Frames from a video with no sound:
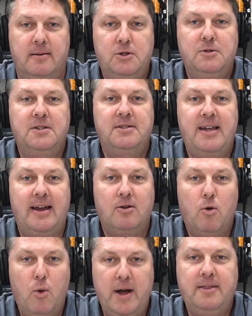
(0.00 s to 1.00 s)
Suzan's
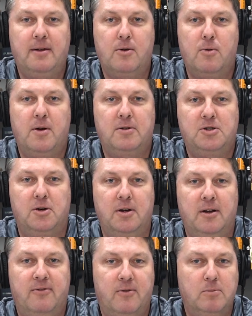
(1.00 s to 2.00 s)
had quite the career
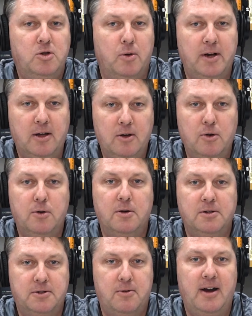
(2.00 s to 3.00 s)
journey, from joining
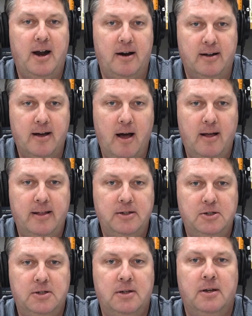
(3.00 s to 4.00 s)
Google straight out of
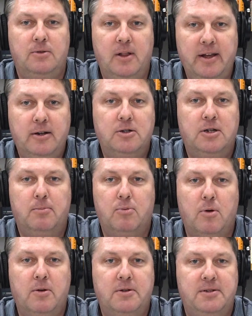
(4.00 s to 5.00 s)
college to leadership
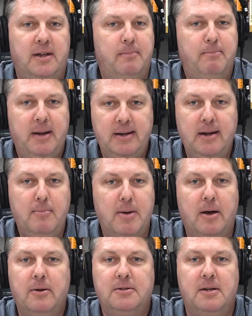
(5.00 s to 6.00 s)
roles at Pitney
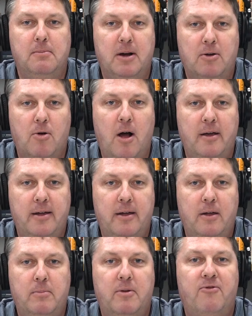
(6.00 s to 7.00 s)
Bowes and McGraw-Hill